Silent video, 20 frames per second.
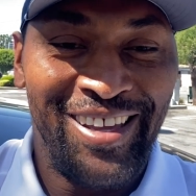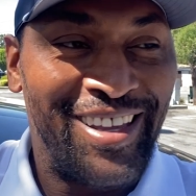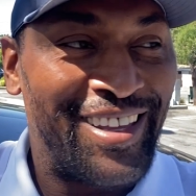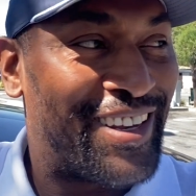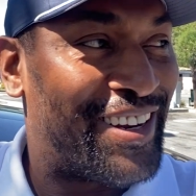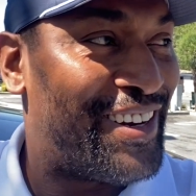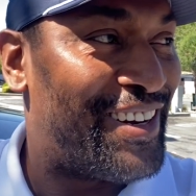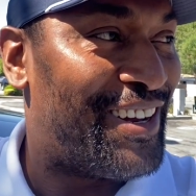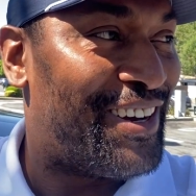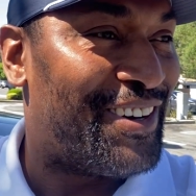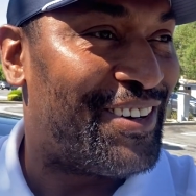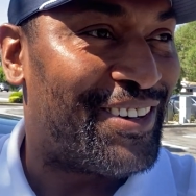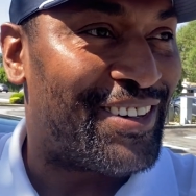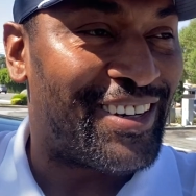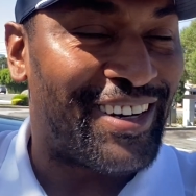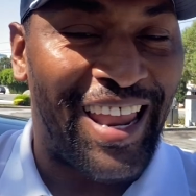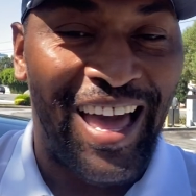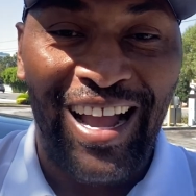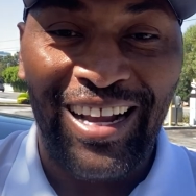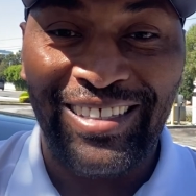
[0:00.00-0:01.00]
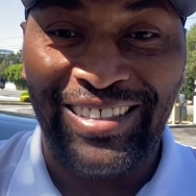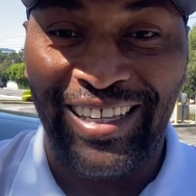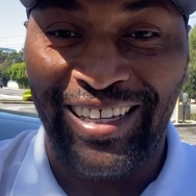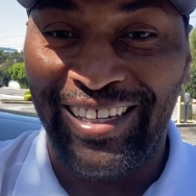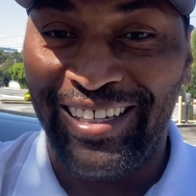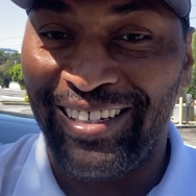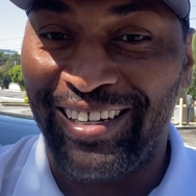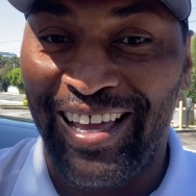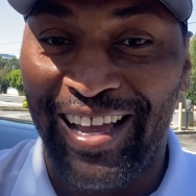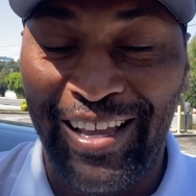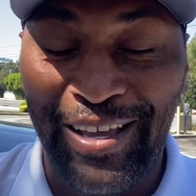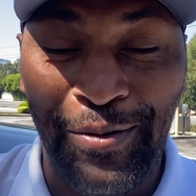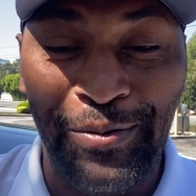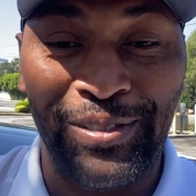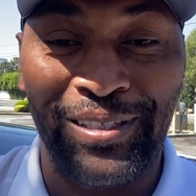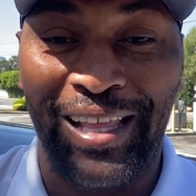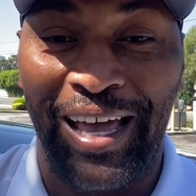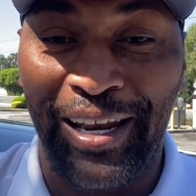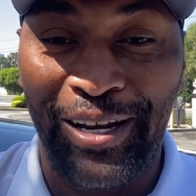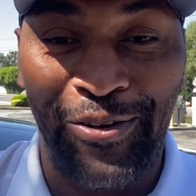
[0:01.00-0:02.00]
you know, locked in. Like, it was a
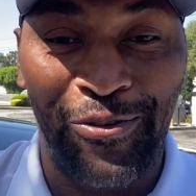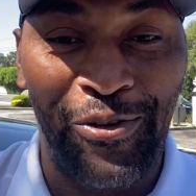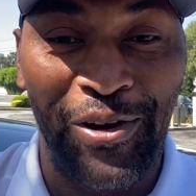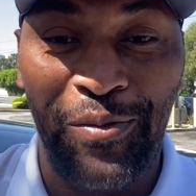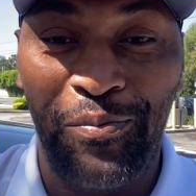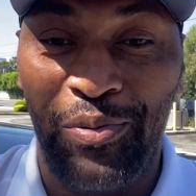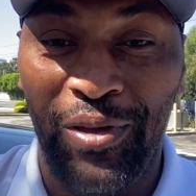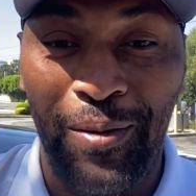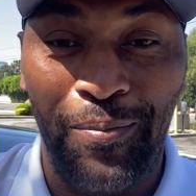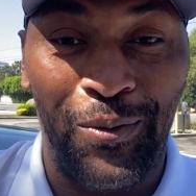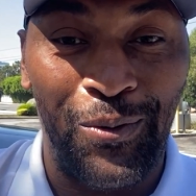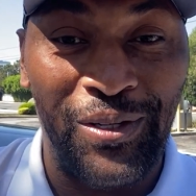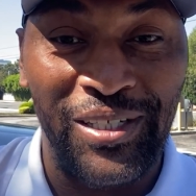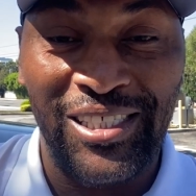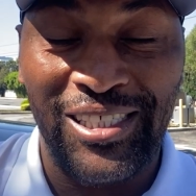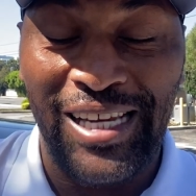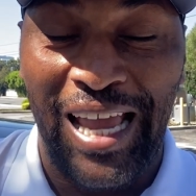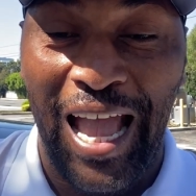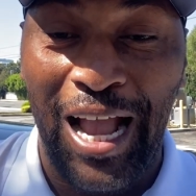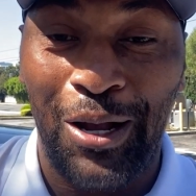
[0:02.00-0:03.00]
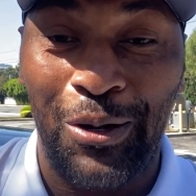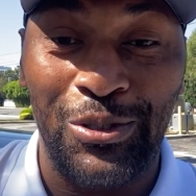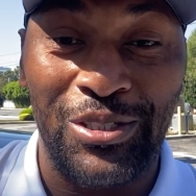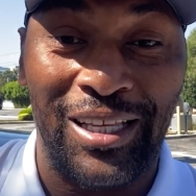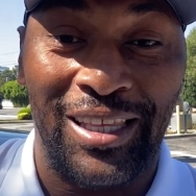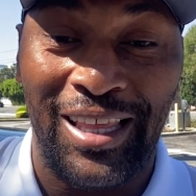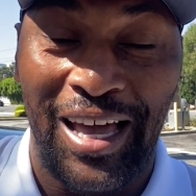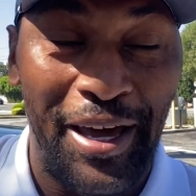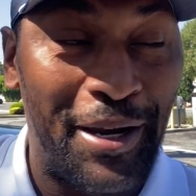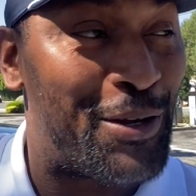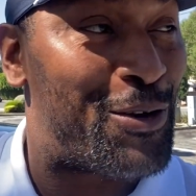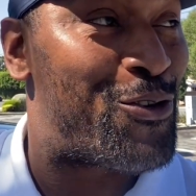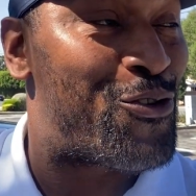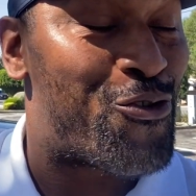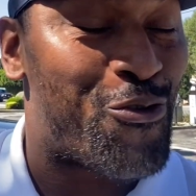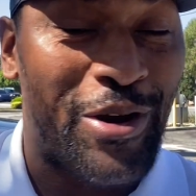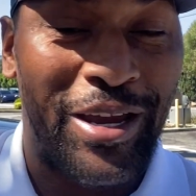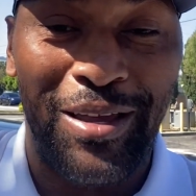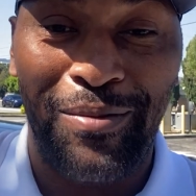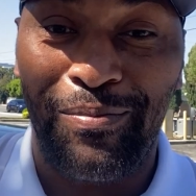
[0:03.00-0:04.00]
lot of great people in shackles, a lot of
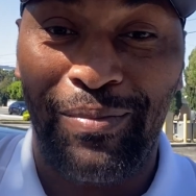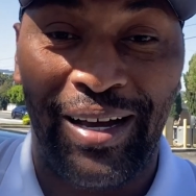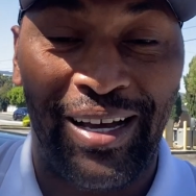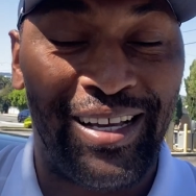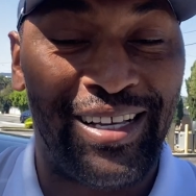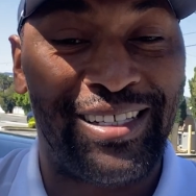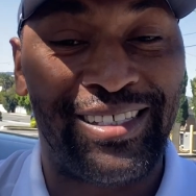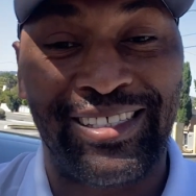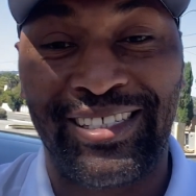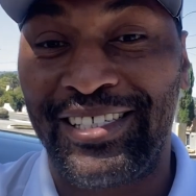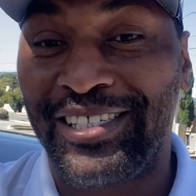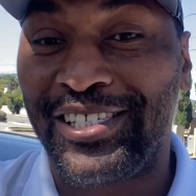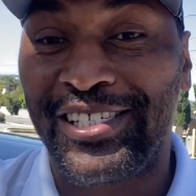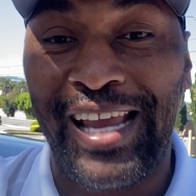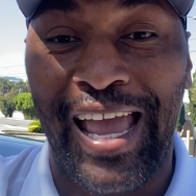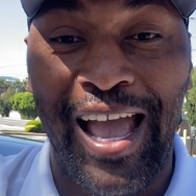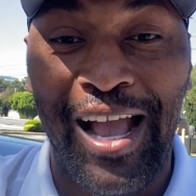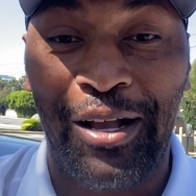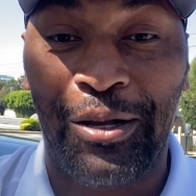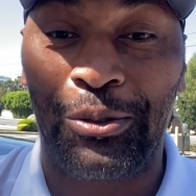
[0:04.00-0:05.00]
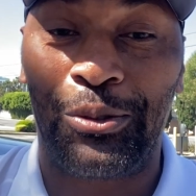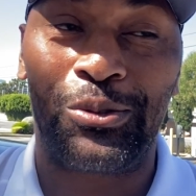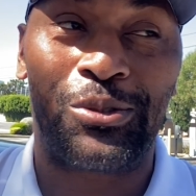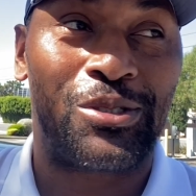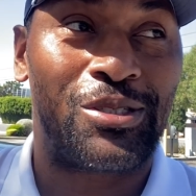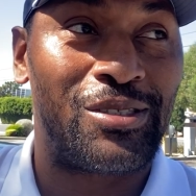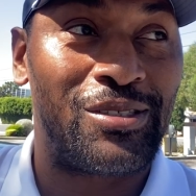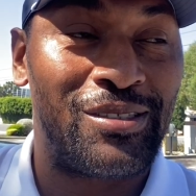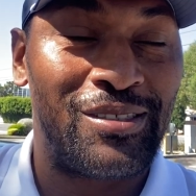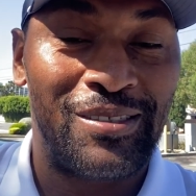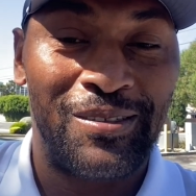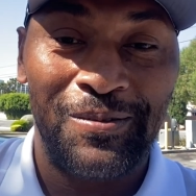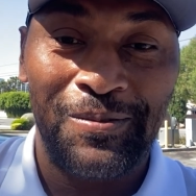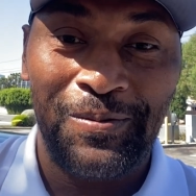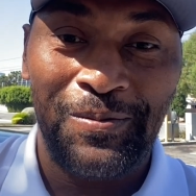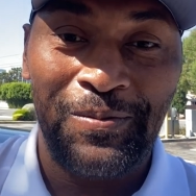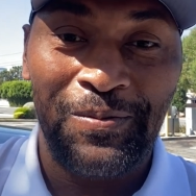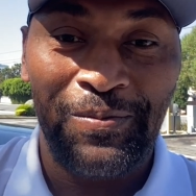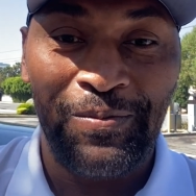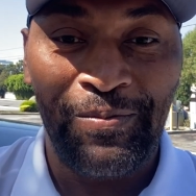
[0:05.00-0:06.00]
great minds in shackles,
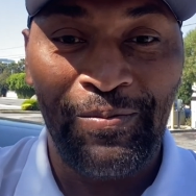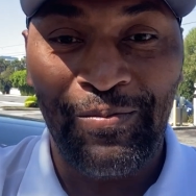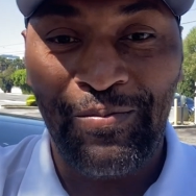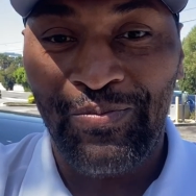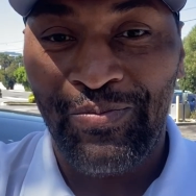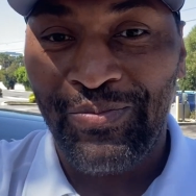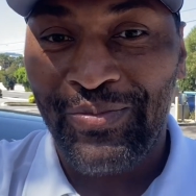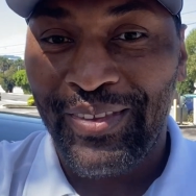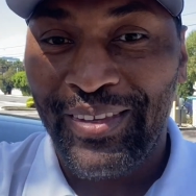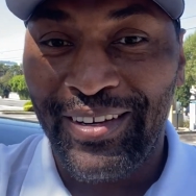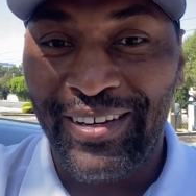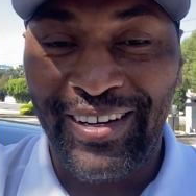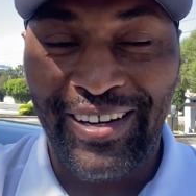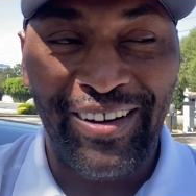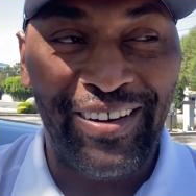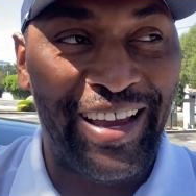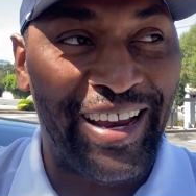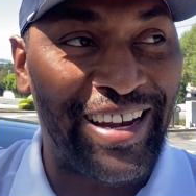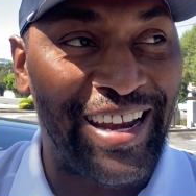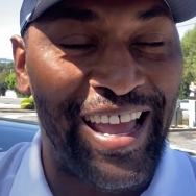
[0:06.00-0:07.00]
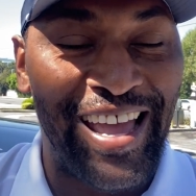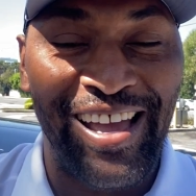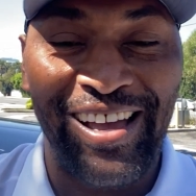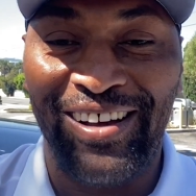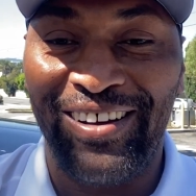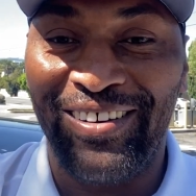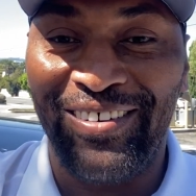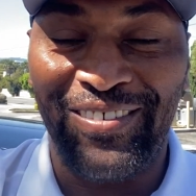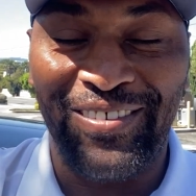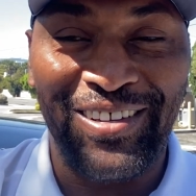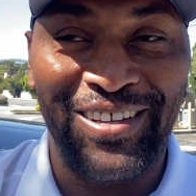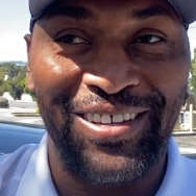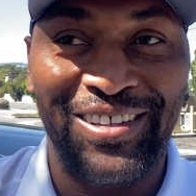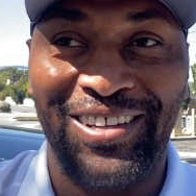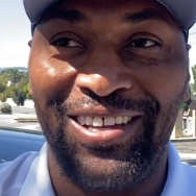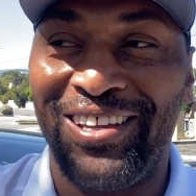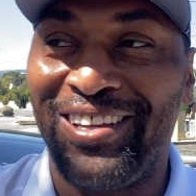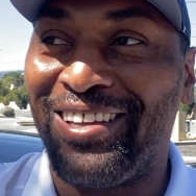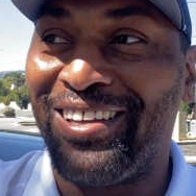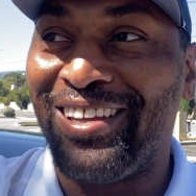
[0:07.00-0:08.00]
you know. And now,
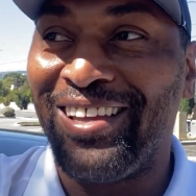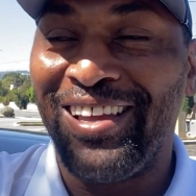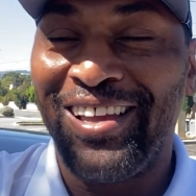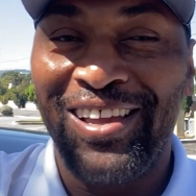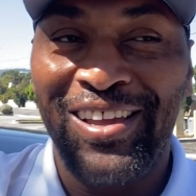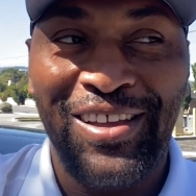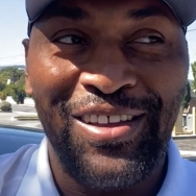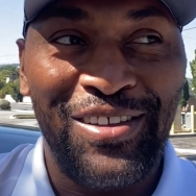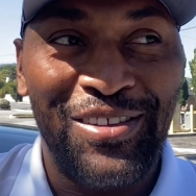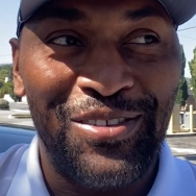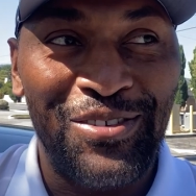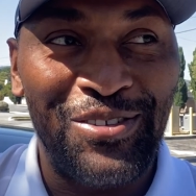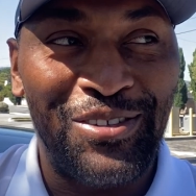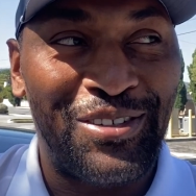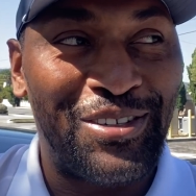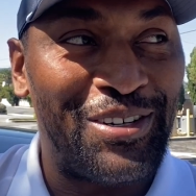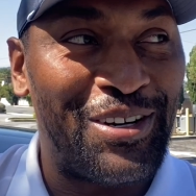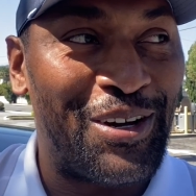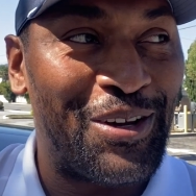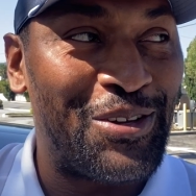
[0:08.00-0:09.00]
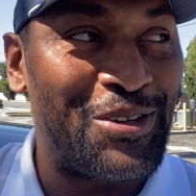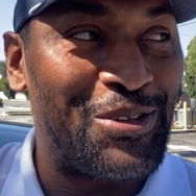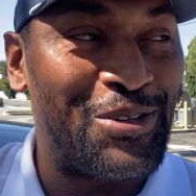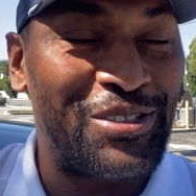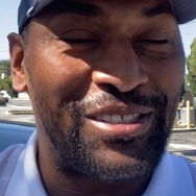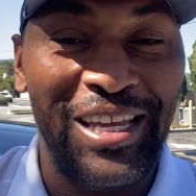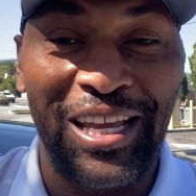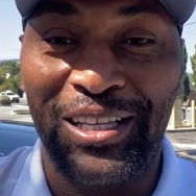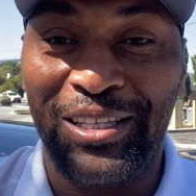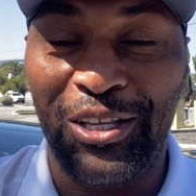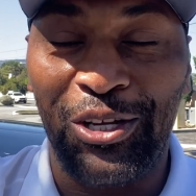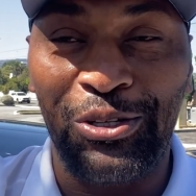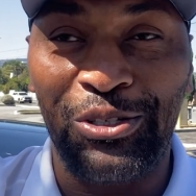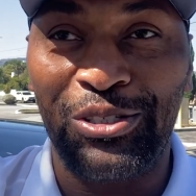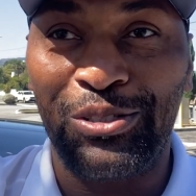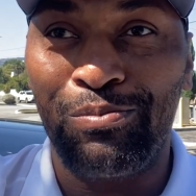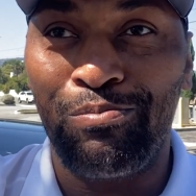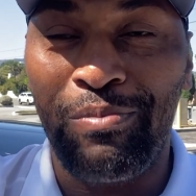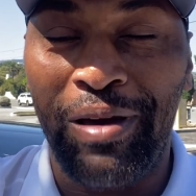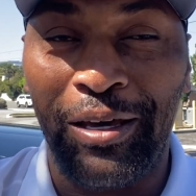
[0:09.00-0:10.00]
you take
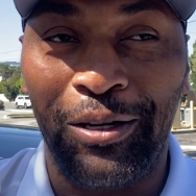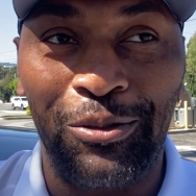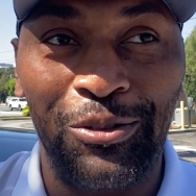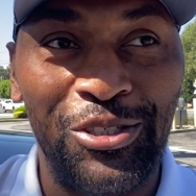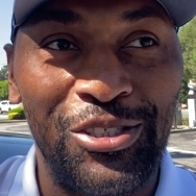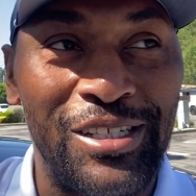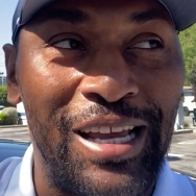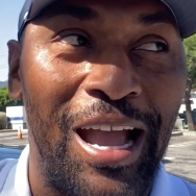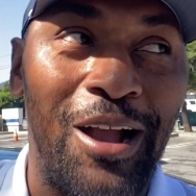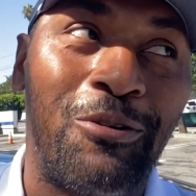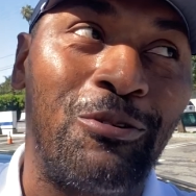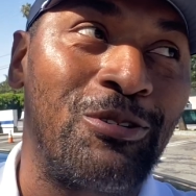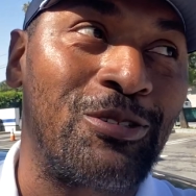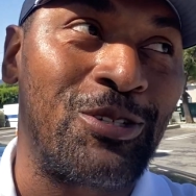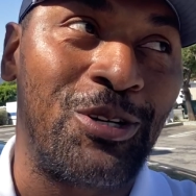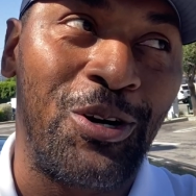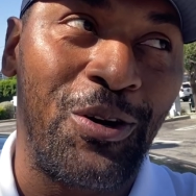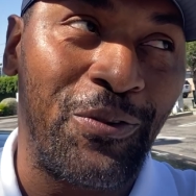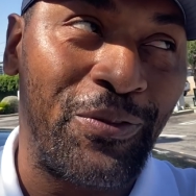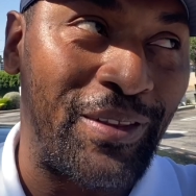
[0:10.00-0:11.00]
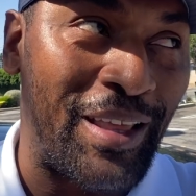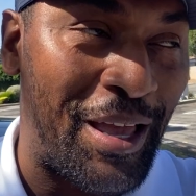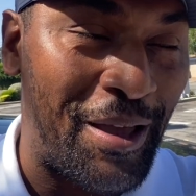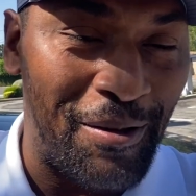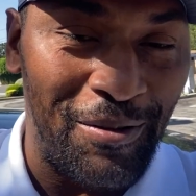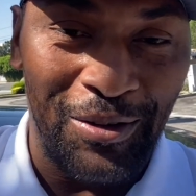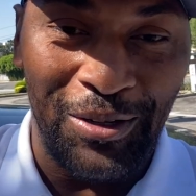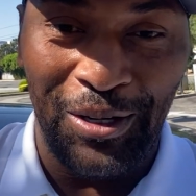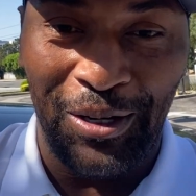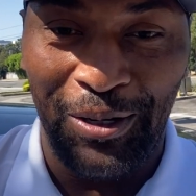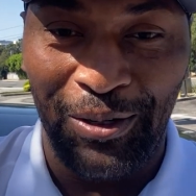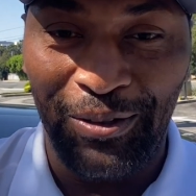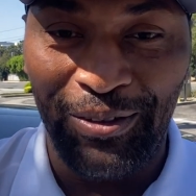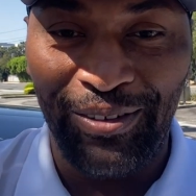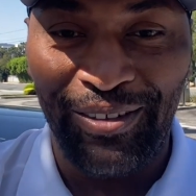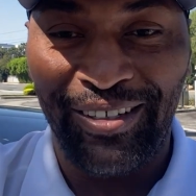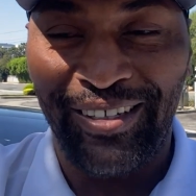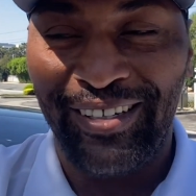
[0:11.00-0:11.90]
those metal shackles off, that, you know,